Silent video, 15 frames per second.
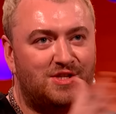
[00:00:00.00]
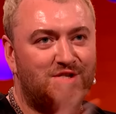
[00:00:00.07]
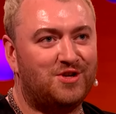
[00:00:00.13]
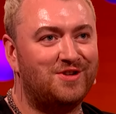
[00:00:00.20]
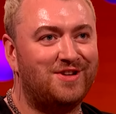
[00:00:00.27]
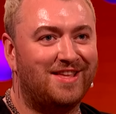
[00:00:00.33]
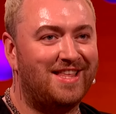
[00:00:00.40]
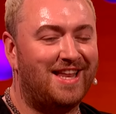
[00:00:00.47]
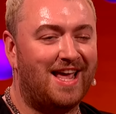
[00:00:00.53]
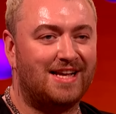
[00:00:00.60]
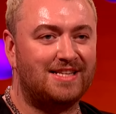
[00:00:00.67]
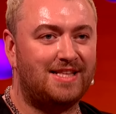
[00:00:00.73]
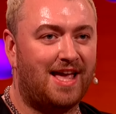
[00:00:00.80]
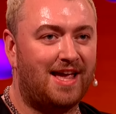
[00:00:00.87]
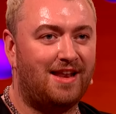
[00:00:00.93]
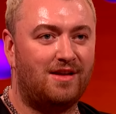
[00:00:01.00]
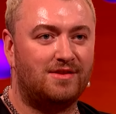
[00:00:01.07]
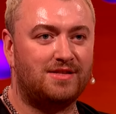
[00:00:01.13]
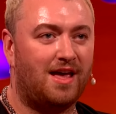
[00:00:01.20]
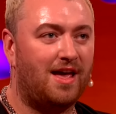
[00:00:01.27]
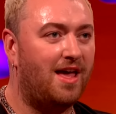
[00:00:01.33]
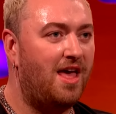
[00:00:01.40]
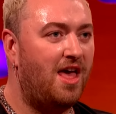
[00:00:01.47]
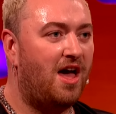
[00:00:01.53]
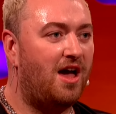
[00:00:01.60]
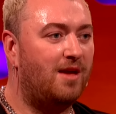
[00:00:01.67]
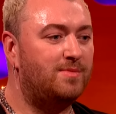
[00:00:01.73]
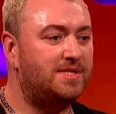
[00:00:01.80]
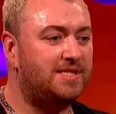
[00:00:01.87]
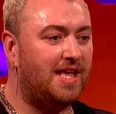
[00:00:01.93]
in the studio the next day, and I was like,
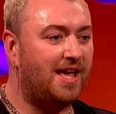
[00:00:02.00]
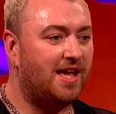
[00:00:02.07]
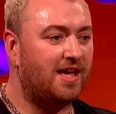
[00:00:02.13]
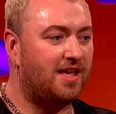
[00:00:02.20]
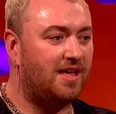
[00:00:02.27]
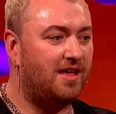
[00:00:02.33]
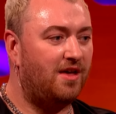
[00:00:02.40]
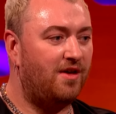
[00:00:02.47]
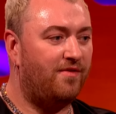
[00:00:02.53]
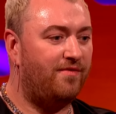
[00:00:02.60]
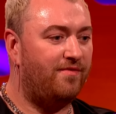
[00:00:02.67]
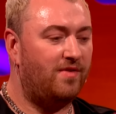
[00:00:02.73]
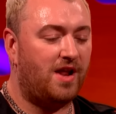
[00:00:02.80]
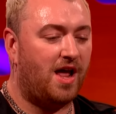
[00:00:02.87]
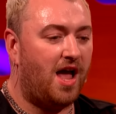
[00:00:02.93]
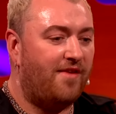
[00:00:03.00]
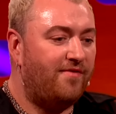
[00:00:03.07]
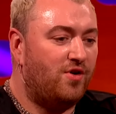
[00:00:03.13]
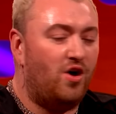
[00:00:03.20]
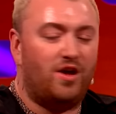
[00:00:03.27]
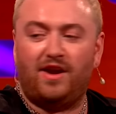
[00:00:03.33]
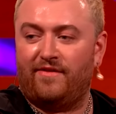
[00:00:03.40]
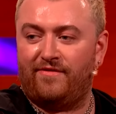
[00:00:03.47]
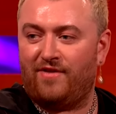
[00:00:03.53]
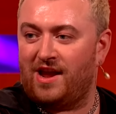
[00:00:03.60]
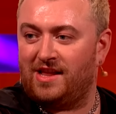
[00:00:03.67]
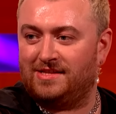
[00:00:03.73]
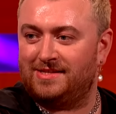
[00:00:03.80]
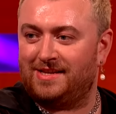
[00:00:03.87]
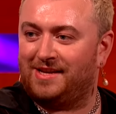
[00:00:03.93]
I'm sick. I've got enough
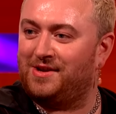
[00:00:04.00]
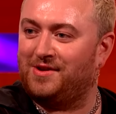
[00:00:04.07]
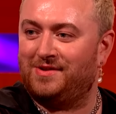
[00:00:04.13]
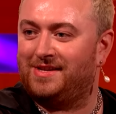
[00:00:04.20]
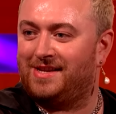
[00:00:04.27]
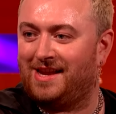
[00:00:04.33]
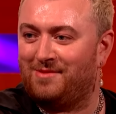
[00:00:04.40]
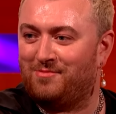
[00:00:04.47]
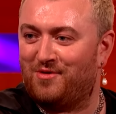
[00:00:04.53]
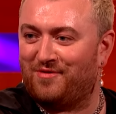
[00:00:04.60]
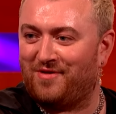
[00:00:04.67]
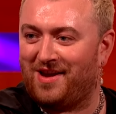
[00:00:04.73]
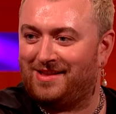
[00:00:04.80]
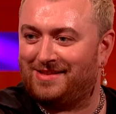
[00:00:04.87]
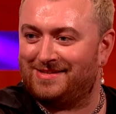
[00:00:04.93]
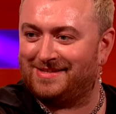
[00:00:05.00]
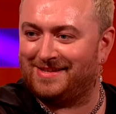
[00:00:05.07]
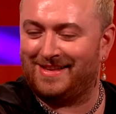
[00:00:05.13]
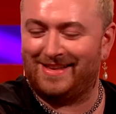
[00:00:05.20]
friends. I don't need any more friends.